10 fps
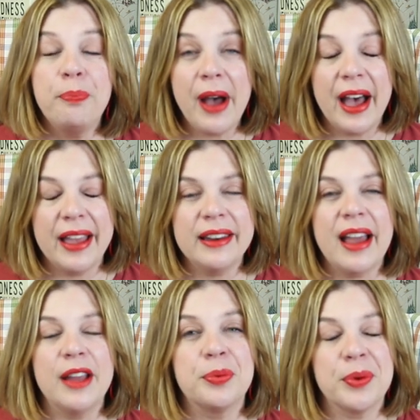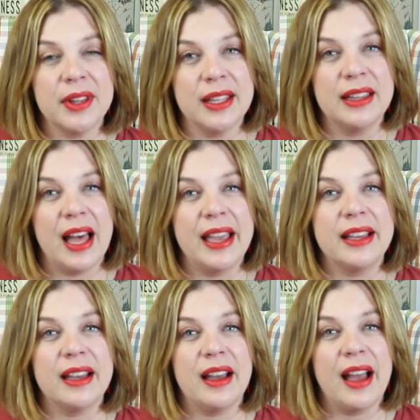But I'd really
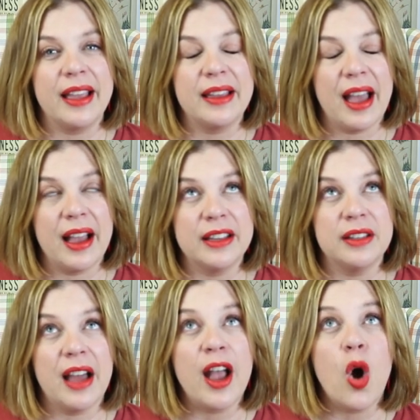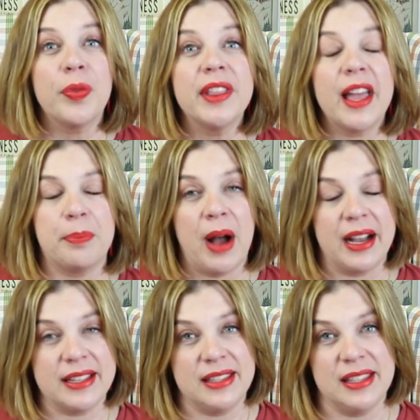like, I, I, I only like
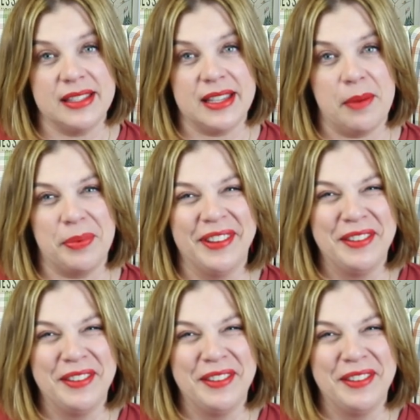pockets that zip